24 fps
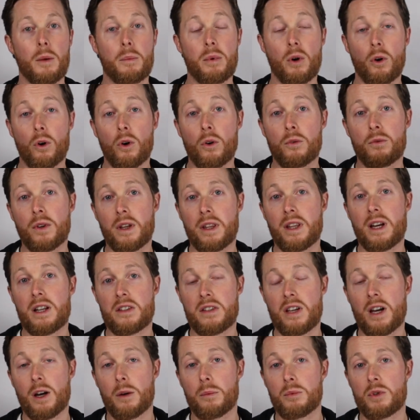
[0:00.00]
But hopefully
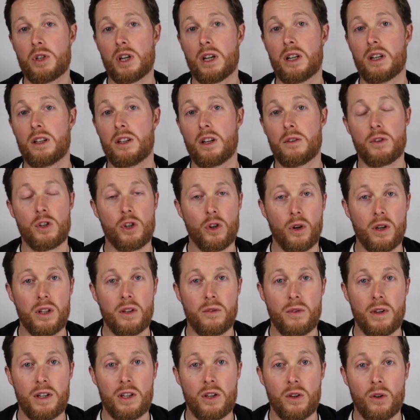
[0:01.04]
that's helped you and you've enjoyed
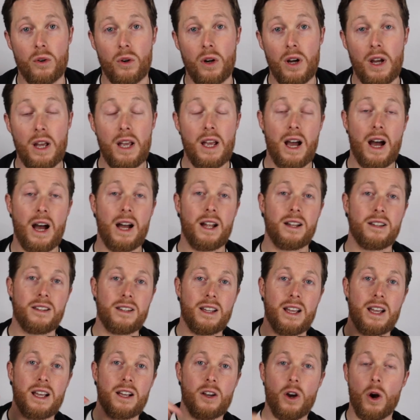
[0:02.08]
the video, and
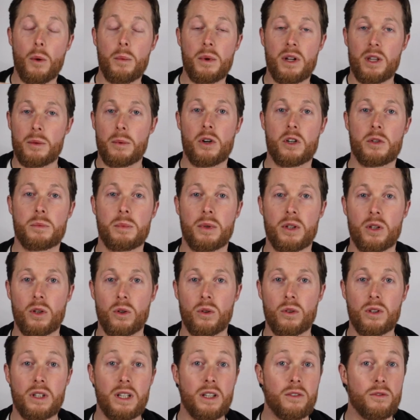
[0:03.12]
comment in the box
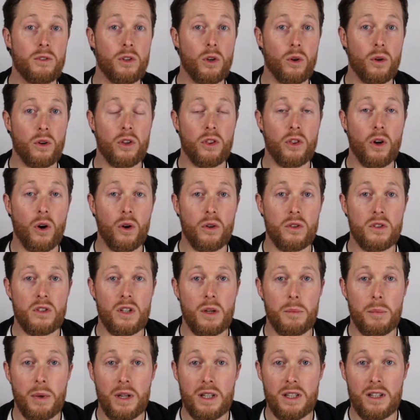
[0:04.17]
below, leave your thoughts
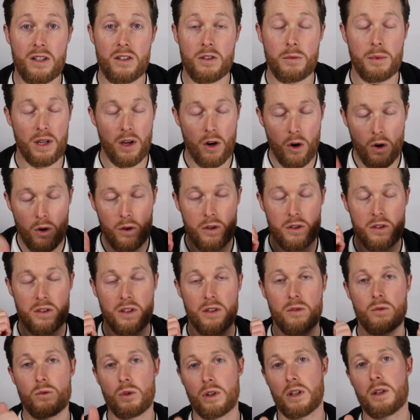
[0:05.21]
and opinions. It'd be
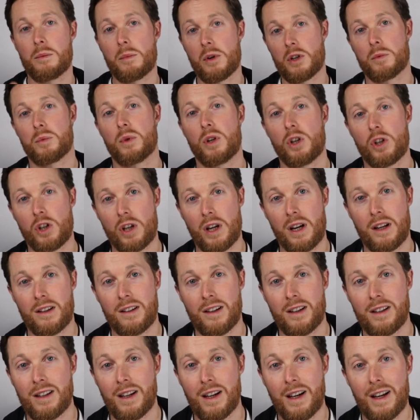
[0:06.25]
honestly really much
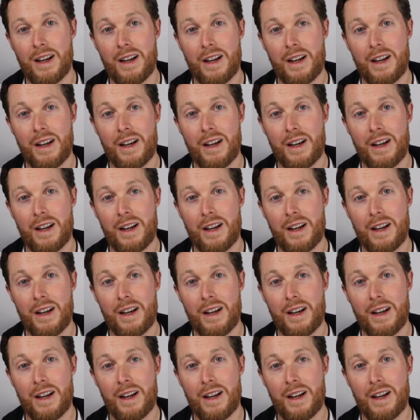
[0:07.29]
appreciated.